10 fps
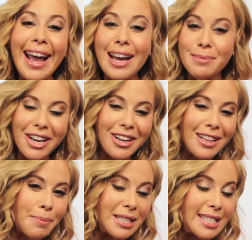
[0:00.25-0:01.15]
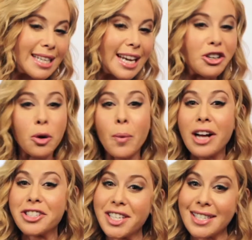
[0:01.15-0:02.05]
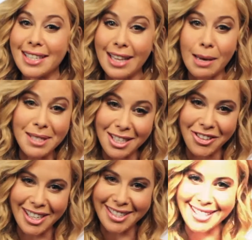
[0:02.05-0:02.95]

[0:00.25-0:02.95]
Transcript: Hi, I'm Tara Lipinski, and you're watching Celeb Secrets.